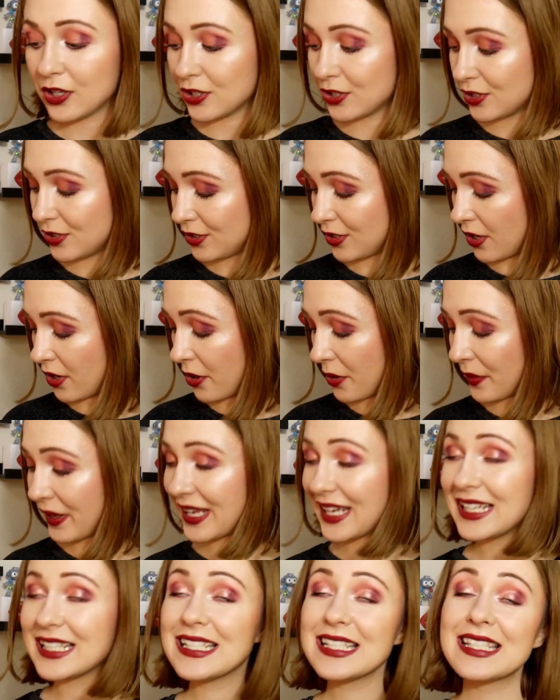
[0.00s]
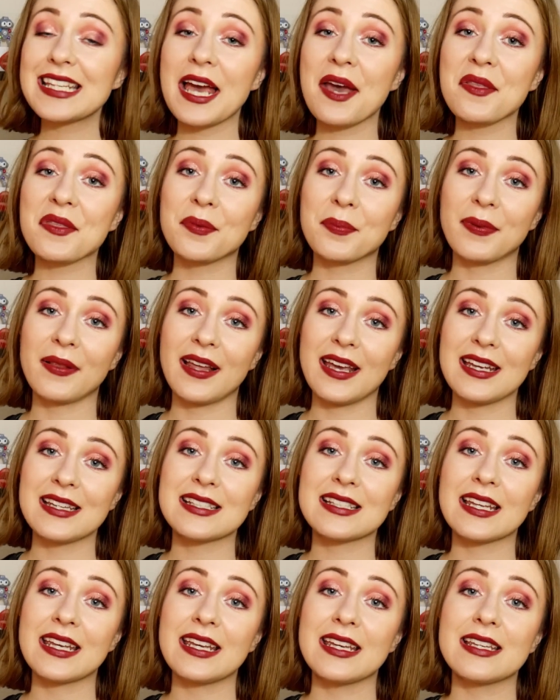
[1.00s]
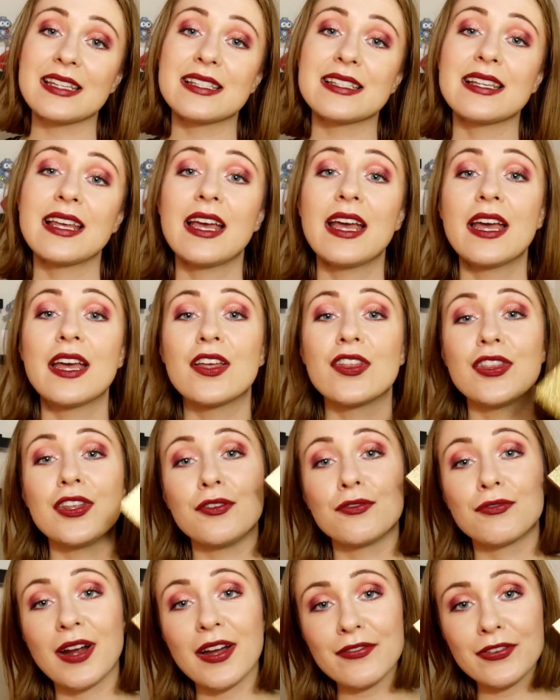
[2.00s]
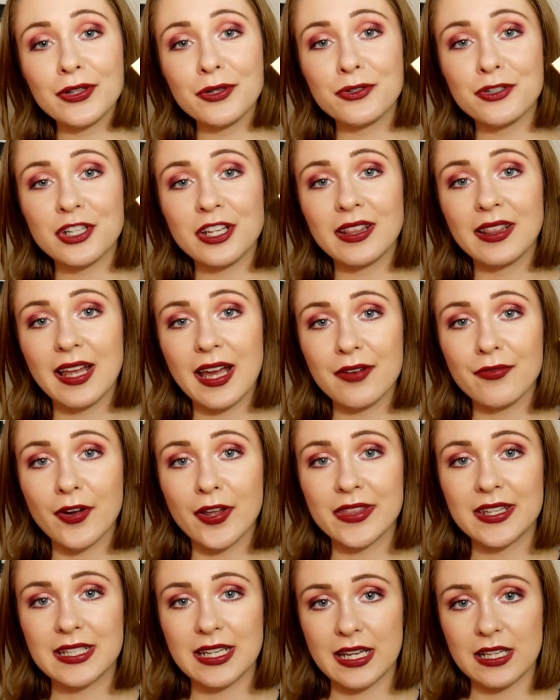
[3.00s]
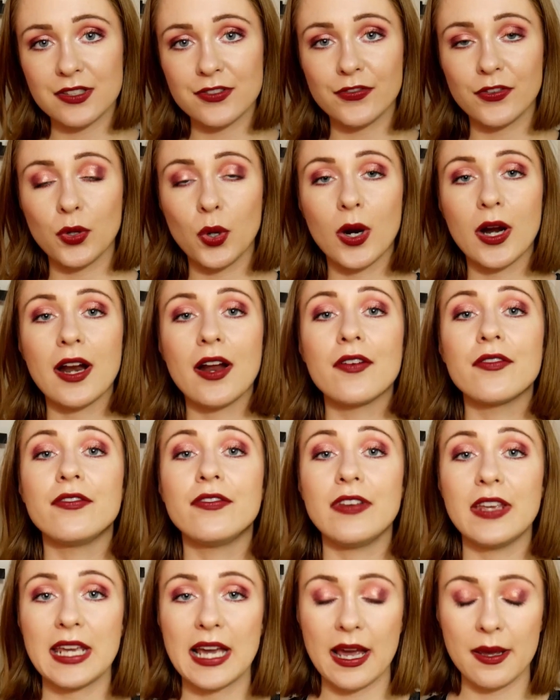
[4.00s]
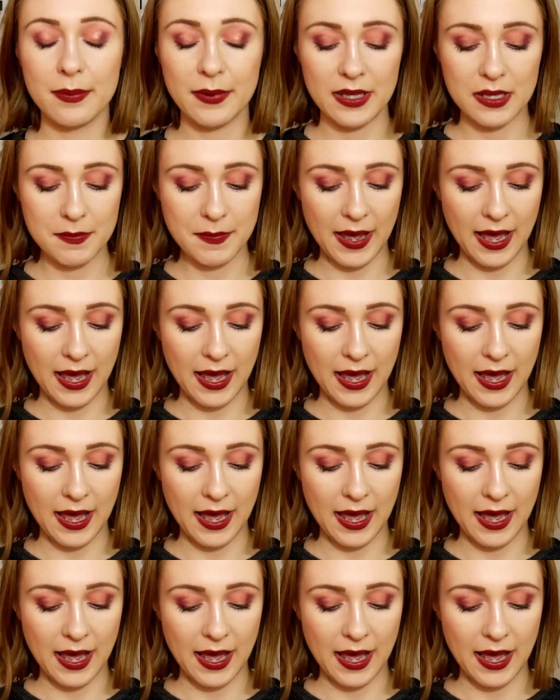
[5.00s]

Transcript: So in 10th place is the Revolution Life on the Dance Floor VIP